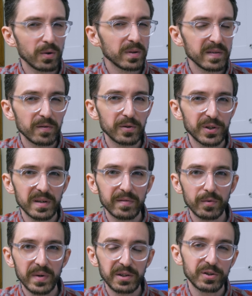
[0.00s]
early version of
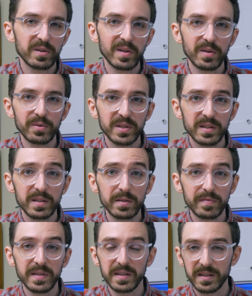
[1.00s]
the Rancilio
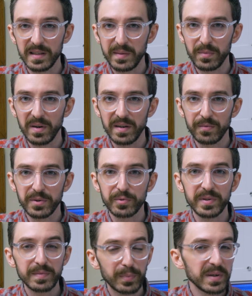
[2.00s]
Silvia steam wand, which
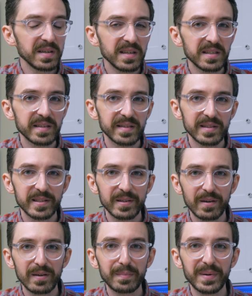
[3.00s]
was pretty easy to
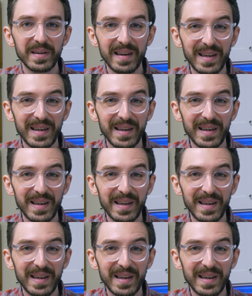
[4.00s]
install, but I